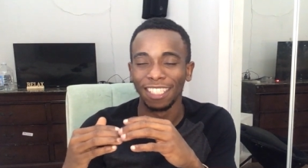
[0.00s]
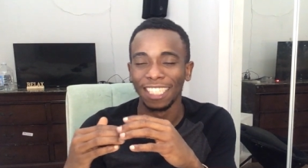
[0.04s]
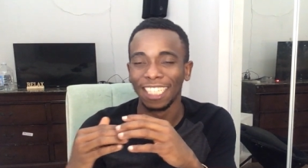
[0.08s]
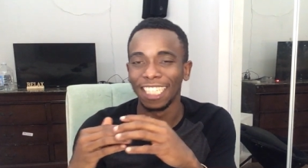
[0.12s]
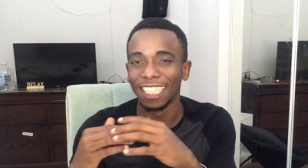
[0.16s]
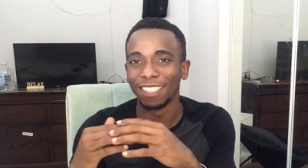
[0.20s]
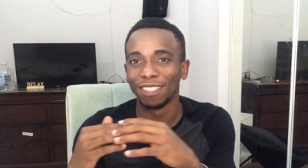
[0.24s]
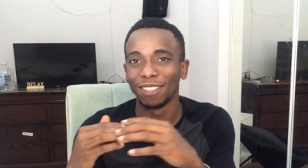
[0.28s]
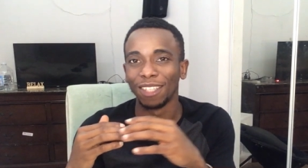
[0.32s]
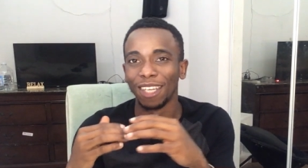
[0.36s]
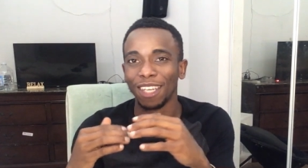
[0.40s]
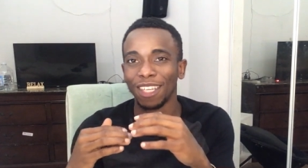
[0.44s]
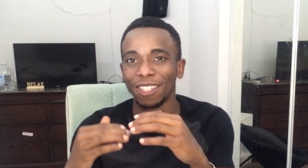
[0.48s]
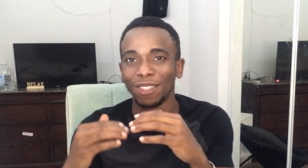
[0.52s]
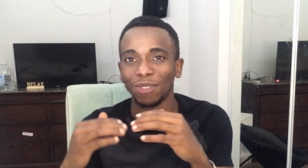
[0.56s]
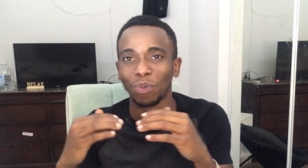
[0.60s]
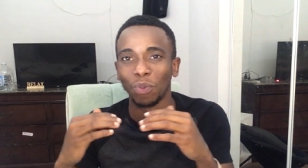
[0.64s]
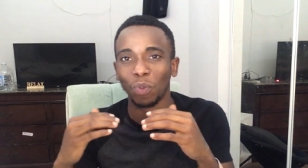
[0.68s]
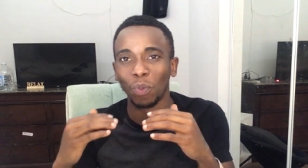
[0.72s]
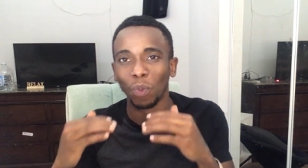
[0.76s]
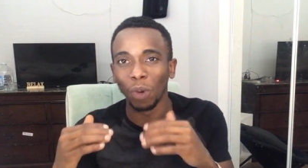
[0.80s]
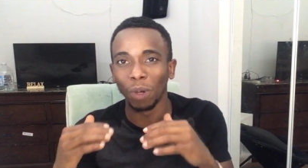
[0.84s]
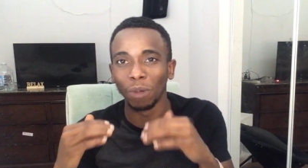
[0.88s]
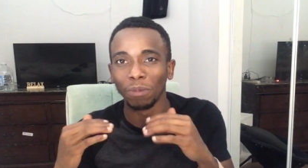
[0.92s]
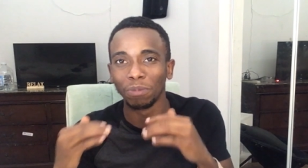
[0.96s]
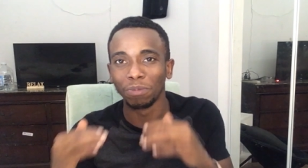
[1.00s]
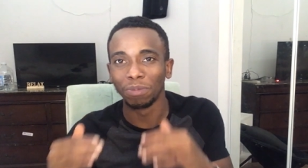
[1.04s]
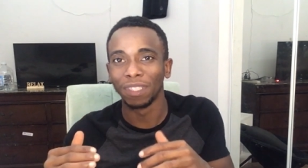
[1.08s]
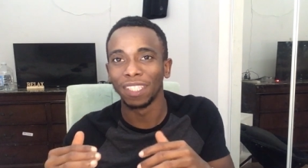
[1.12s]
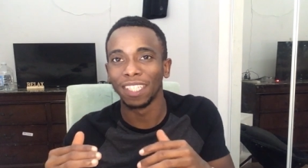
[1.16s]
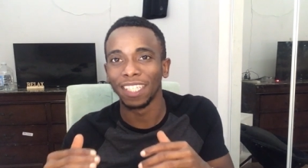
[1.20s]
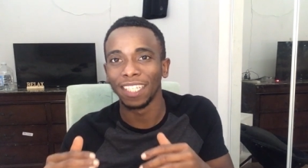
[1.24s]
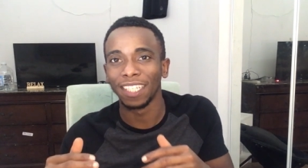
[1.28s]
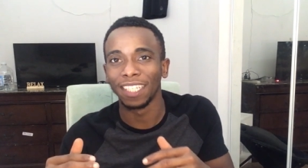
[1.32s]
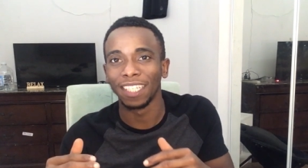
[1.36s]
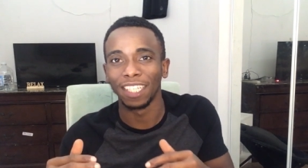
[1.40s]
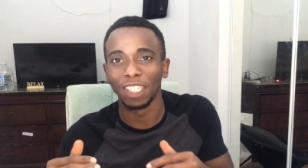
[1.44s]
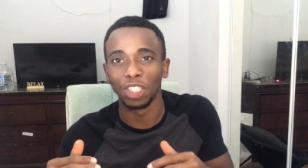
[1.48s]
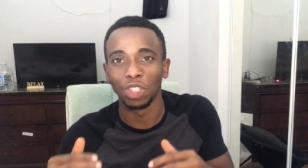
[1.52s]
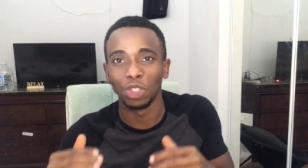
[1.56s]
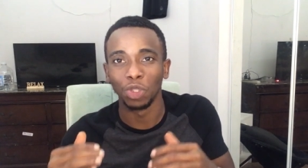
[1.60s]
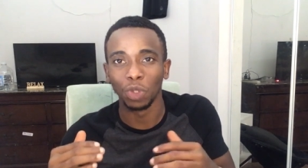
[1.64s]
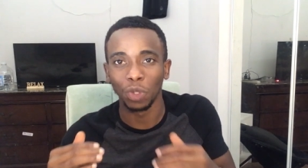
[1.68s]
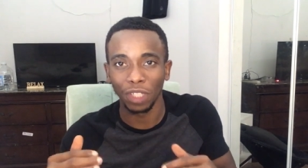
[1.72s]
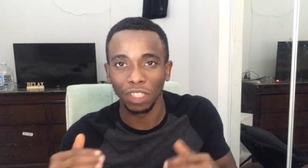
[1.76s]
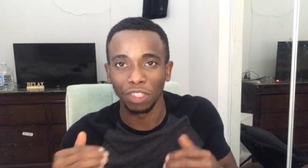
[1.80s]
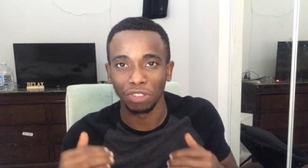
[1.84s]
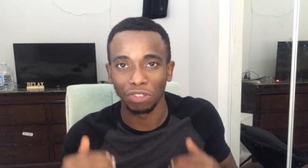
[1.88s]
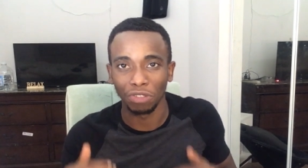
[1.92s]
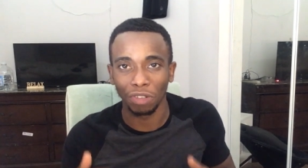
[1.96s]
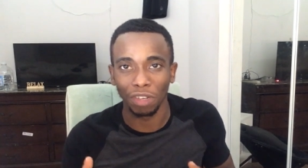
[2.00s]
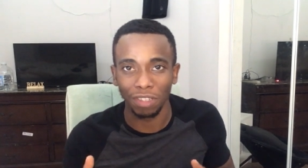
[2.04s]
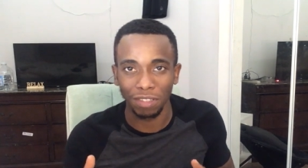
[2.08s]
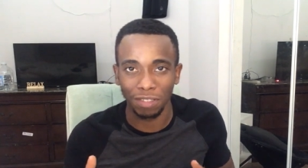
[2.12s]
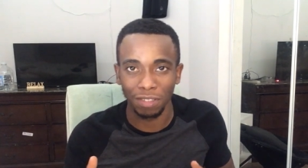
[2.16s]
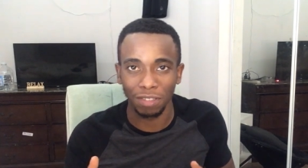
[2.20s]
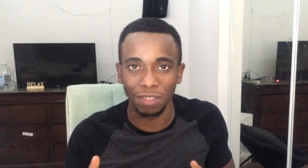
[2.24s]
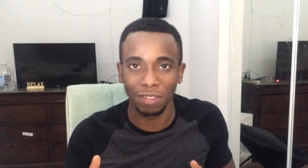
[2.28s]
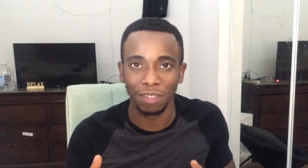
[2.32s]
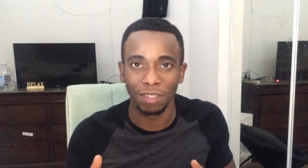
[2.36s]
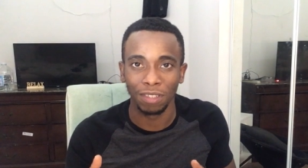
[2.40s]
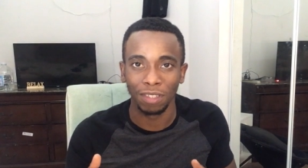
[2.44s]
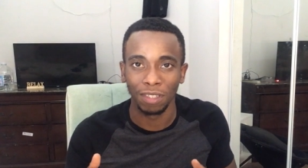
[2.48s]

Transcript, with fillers: he's, he's one player that you can trust